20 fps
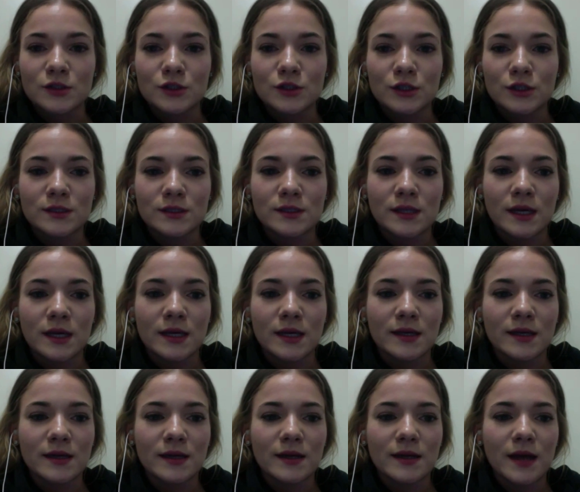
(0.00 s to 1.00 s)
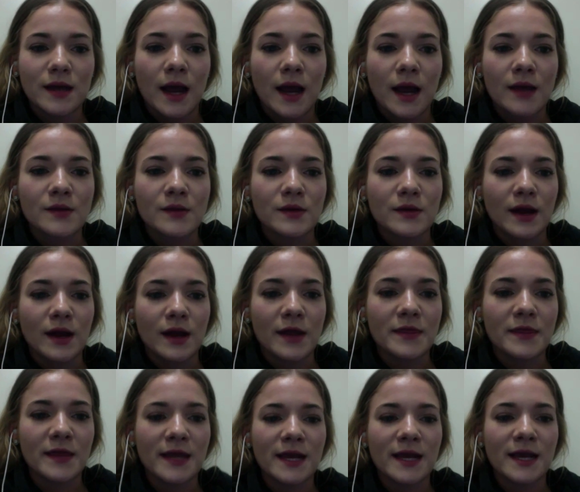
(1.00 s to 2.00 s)
just like I
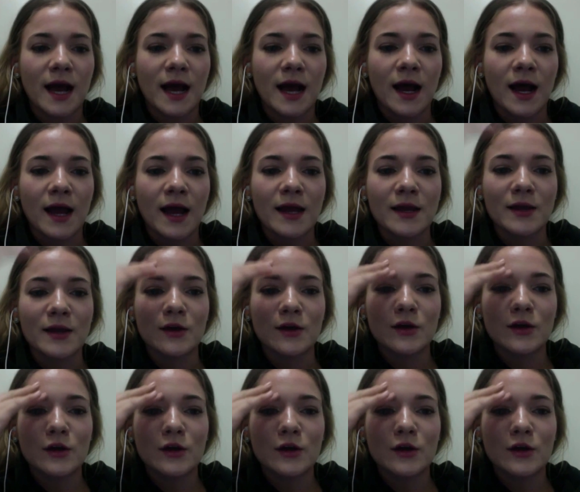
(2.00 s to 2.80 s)
think I